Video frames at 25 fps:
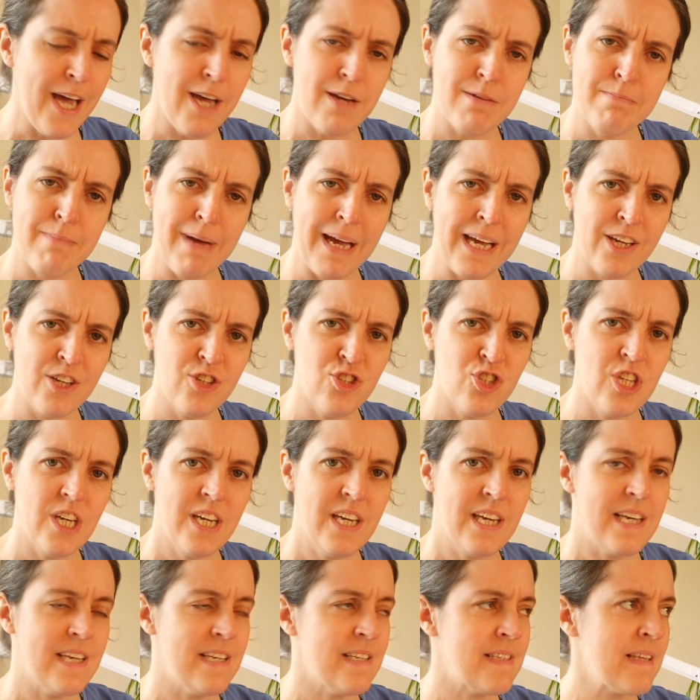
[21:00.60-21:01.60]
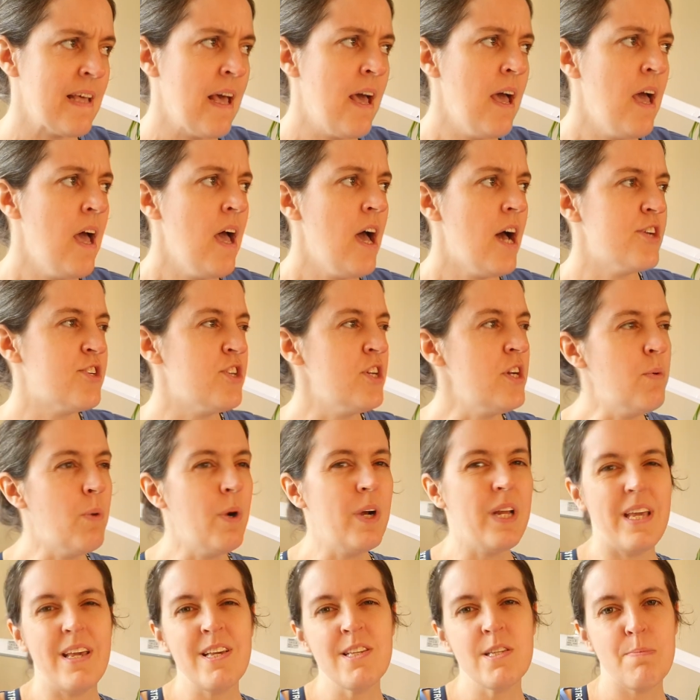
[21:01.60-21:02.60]
and mac and cheese. I don't know what
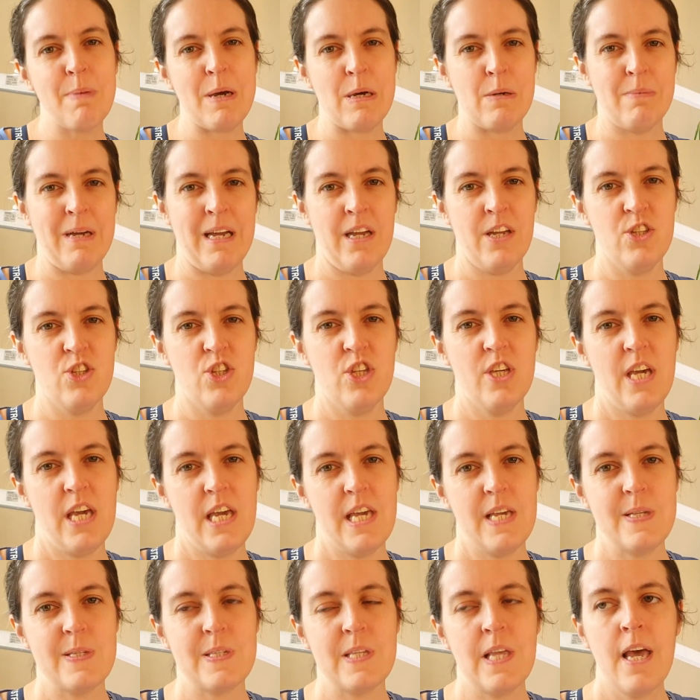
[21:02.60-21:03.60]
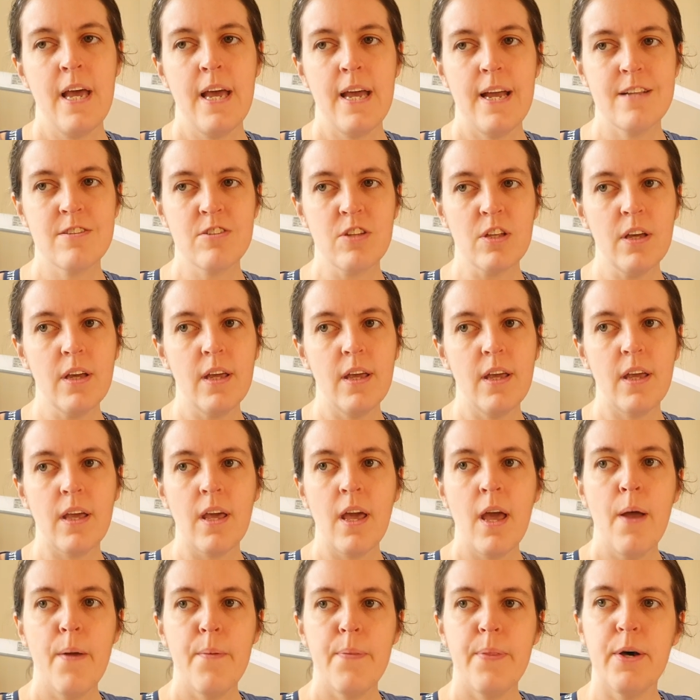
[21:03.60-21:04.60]
it is about mac and cheese. It's like
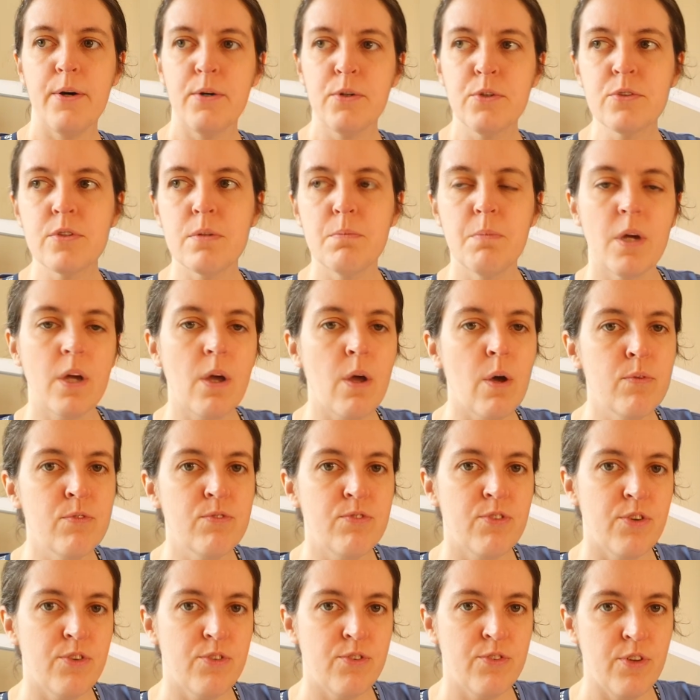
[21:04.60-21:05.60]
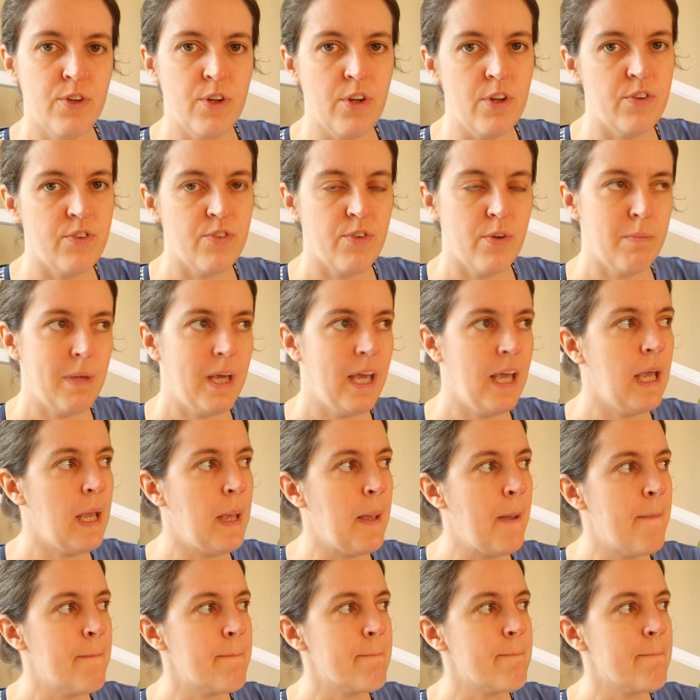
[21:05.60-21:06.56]
the ultimate comfort food for me.